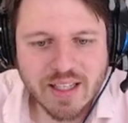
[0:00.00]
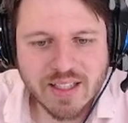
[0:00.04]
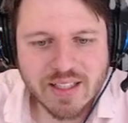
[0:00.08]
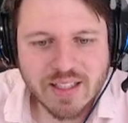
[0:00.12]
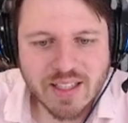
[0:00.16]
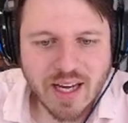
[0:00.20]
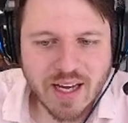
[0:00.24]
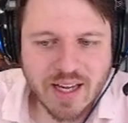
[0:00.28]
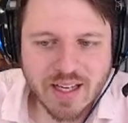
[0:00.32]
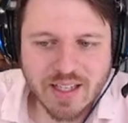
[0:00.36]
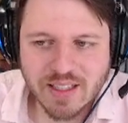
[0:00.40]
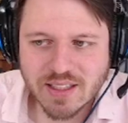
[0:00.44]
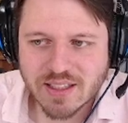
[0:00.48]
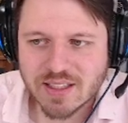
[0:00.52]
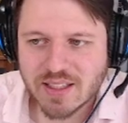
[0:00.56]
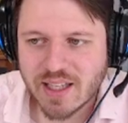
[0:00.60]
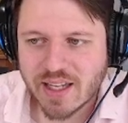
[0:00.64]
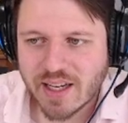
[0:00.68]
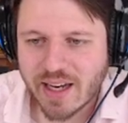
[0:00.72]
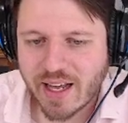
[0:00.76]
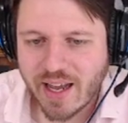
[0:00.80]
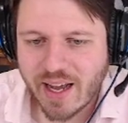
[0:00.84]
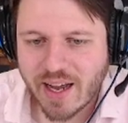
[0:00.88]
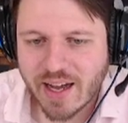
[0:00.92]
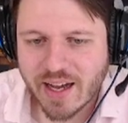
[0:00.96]
dice
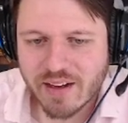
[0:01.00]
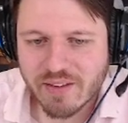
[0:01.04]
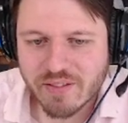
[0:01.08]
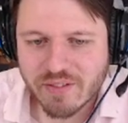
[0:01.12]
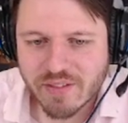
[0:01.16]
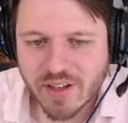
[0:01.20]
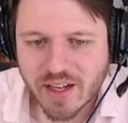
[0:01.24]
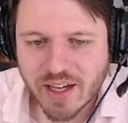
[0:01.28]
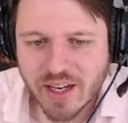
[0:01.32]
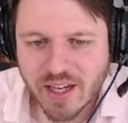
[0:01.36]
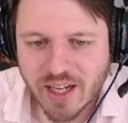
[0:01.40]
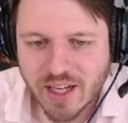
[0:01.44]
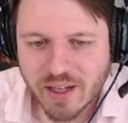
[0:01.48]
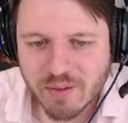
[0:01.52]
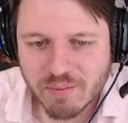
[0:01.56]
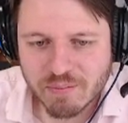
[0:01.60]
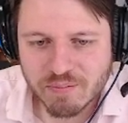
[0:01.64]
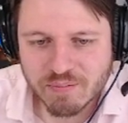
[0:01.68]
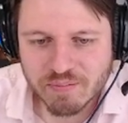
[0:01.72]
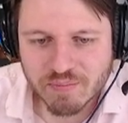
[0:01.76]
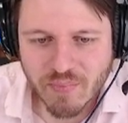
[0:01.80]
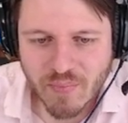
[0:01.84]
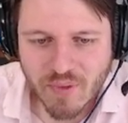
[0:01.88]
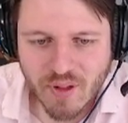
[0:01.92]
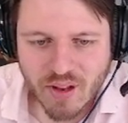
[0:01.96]
that have
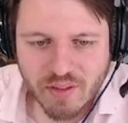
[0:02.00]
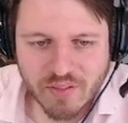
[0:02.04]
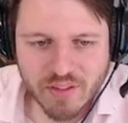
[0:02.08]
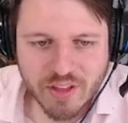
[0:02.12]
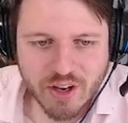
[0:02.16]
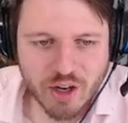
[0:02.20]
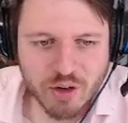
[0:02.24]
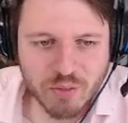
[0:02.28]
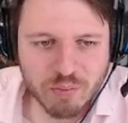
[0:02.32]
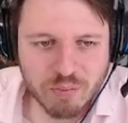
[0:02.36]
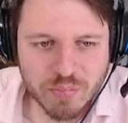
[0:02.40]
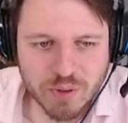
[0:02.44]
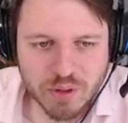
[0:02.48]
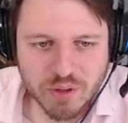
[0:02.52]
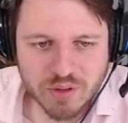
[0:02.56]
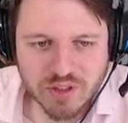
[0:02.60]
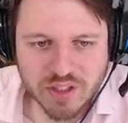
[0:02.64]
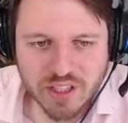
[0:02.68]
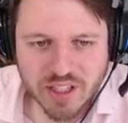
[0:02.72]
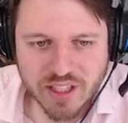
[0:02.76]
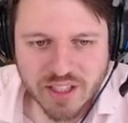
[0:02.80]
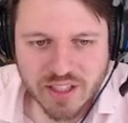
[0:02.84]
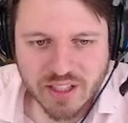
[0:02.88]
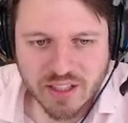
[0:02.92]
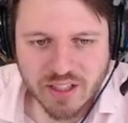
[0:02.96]
that are built
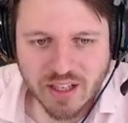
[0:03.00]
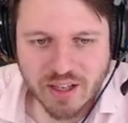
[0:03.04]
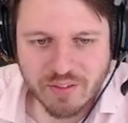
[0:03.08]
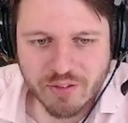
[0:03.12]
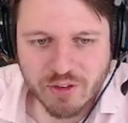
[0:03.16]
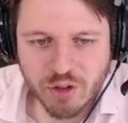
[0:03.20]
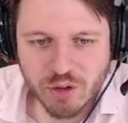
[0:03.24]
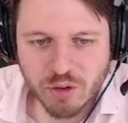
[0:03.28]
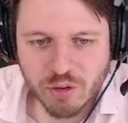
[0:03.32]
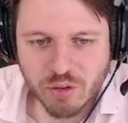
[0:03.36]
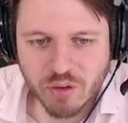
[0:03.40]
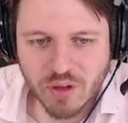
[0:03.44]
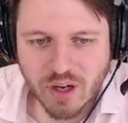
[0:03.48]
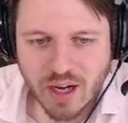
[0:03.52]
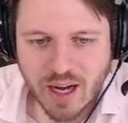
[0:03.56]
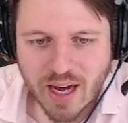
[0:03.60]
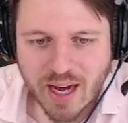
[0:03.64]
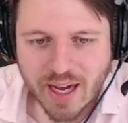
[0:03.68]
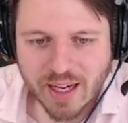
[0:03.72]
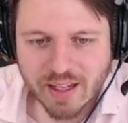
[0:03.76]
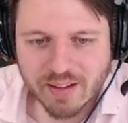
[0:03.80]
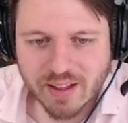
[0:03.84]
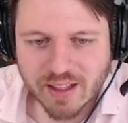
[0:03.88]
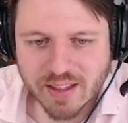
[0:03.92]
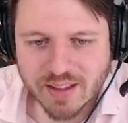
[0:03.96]
in, if you
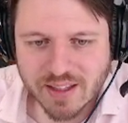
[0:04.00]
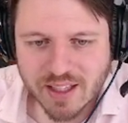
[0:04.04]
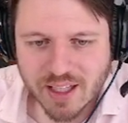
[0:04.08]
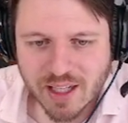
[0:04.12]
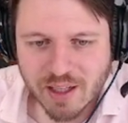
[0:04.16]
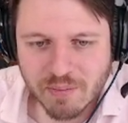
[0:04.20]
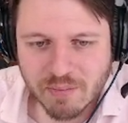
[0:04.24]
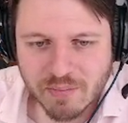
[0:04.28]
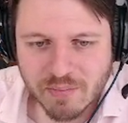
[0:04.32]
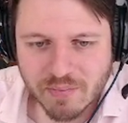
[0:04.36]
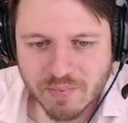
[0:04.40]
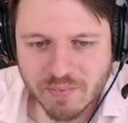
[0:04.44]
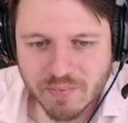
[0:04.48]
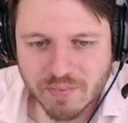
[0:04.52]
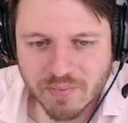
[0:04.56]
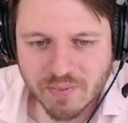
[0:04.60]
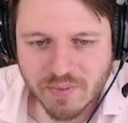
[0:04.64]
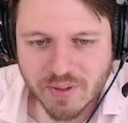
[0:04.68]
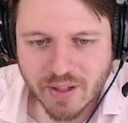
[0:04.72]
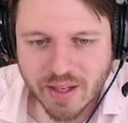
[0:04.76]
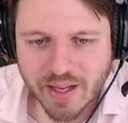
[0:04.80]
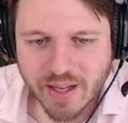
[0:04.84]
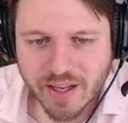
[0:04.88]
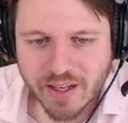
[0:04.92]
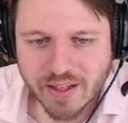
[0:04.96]
highlight them
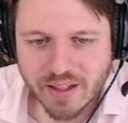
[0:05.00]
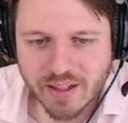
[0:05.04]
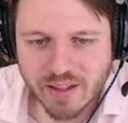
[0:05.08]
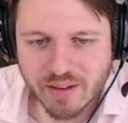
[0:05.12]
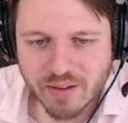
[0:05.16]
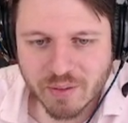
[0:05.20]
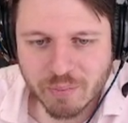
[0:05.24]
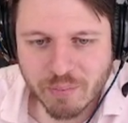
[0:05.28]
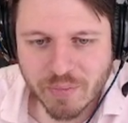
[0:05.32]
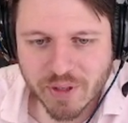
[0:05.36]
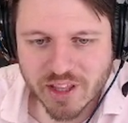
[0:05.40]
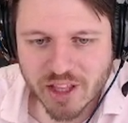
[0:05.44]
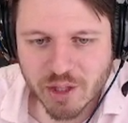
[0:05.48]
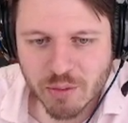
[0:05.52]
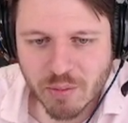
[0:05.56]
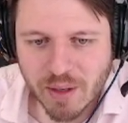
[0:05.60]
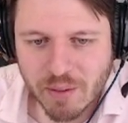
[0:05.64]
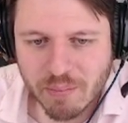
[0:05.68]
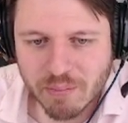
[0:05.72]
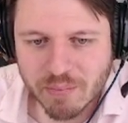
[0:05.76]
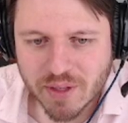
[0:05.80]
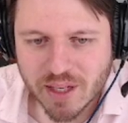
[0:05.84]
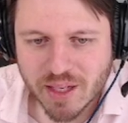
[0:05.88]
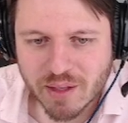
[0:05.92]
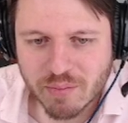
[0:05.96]
and pick them
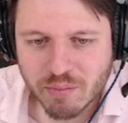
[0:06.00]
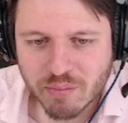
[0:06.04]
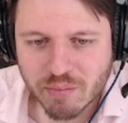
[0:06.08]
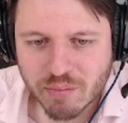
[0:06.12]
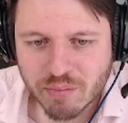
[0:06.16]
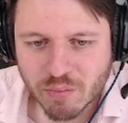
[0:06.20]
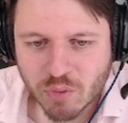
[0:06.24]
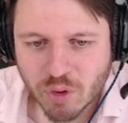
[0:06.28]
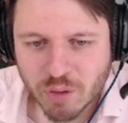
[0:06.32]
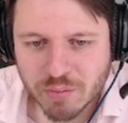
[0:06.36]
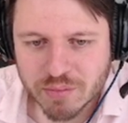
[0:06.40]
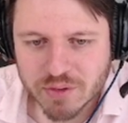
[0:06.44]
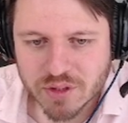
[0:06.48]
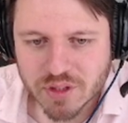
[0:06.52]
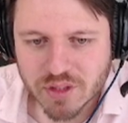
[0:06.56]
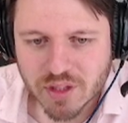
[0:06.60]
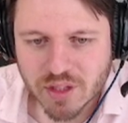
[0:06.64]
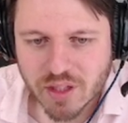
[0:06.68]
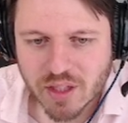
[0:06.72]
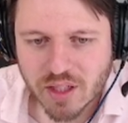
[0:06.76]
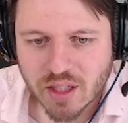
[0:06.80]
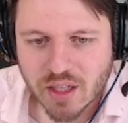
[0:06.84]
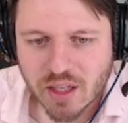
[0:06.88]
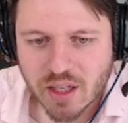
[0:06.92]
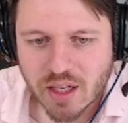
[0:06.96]
up and
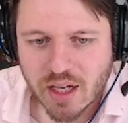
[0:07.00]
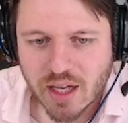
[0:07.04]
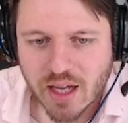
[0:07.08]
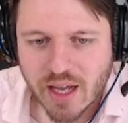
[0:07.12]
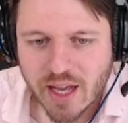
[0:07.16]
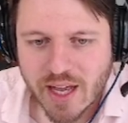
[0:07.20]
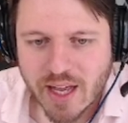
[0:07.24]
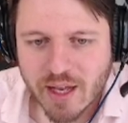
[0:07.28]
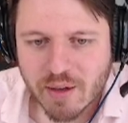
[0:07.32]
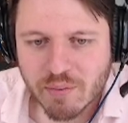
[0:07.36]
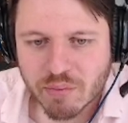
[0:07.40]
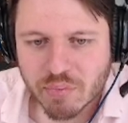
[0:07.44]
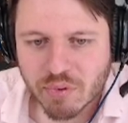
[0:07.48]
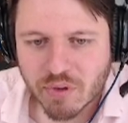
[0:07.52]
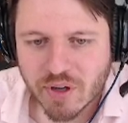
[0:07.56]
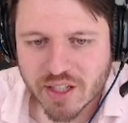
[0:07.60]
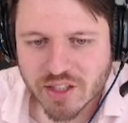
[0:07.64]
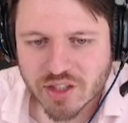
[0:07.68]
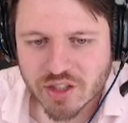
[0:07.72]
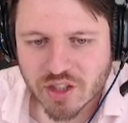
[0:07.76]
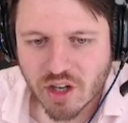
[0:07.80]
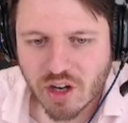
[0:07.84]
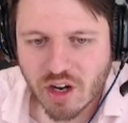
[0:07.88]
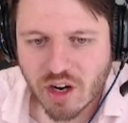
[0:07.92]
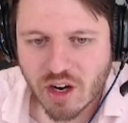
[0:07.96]
and
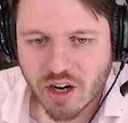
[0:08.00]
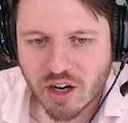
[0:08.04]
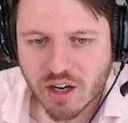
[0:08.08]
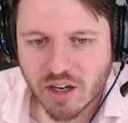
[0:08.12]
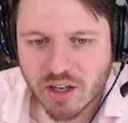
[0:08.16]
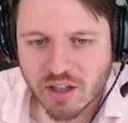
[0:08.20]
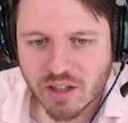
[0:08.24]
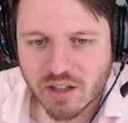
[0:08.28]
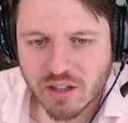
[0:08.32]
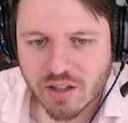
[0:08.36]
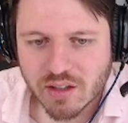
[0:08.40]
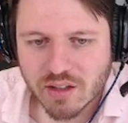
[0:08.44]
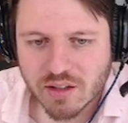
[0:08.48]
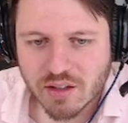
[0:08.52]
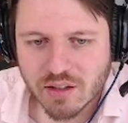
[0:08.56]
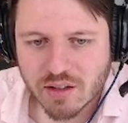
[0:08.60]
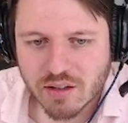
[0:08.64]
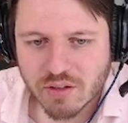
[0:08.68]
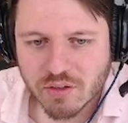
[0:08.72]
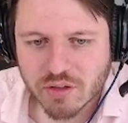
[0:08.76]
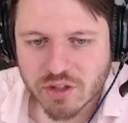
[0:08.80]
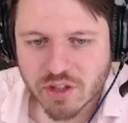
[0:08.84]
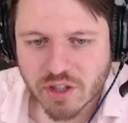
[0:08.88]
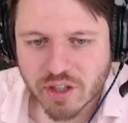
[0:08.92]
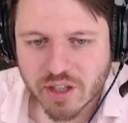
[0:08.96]
press R.
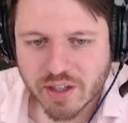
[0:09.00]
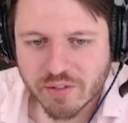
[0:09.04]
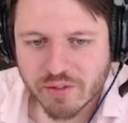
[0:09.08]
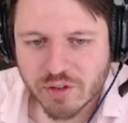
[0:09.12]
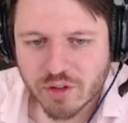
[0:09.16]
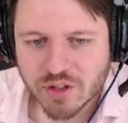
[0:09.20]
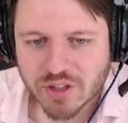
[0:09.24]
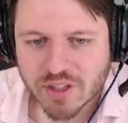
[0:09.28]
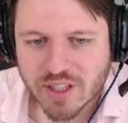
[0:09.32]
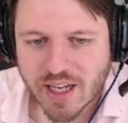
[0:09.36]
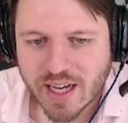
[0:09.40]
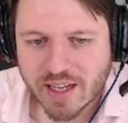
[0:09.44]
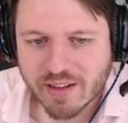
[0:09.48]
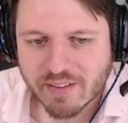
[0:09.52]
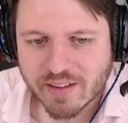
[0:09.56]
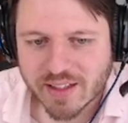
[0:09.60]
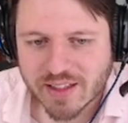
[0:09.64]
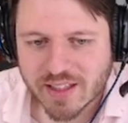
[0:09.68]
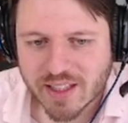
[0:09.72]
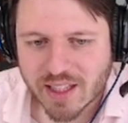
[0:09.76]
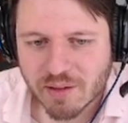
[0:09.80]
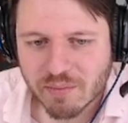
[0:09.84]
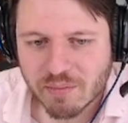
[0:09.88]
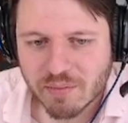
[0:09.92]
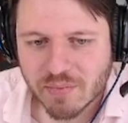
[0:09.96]
Sorry, if you just highlight
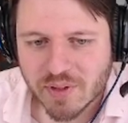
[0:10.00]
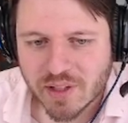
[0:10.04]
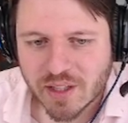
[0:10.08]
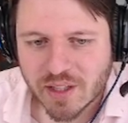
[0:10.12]
them